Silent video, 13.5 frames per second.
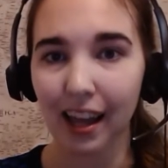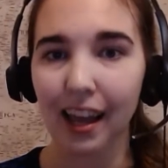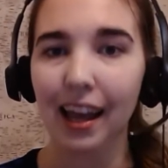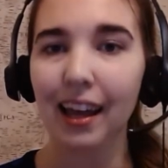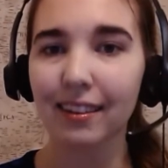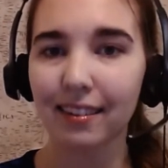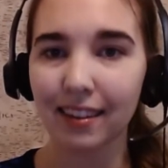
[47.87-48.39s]

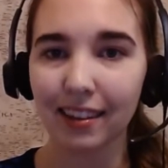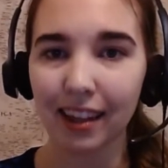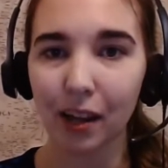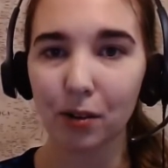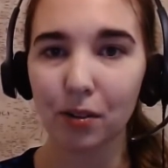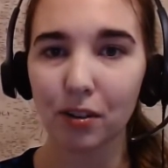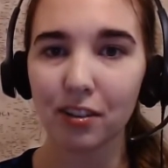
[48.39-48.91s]
It's a
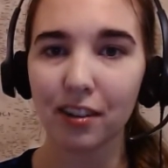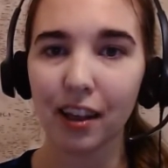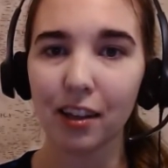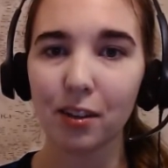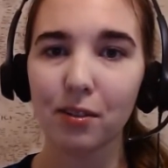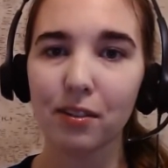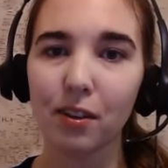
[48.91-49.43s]
language that
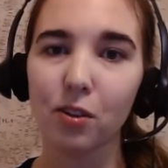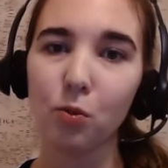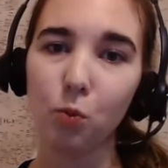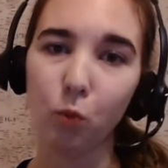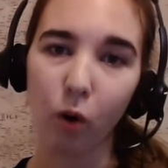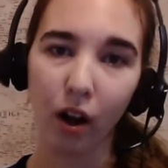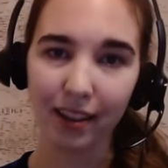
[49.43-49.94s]
uses
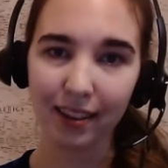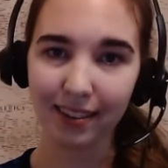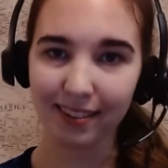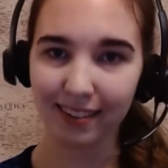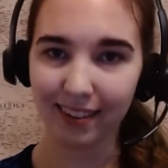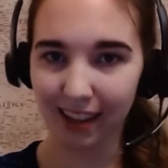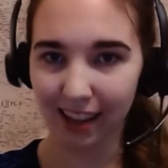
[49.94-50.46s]
ones
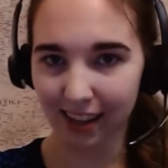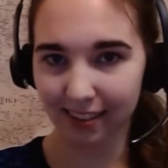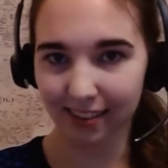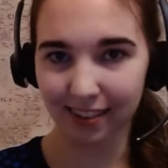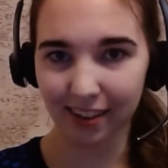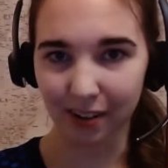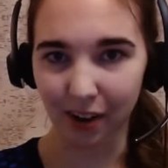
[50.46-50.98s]
and
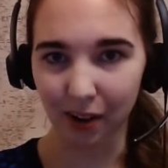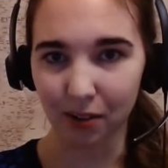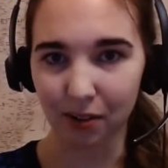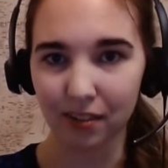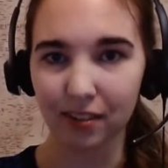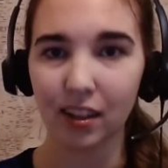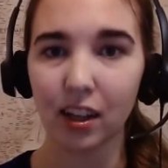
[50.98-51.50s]

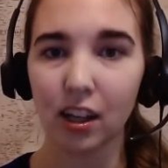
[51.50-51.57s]
zeros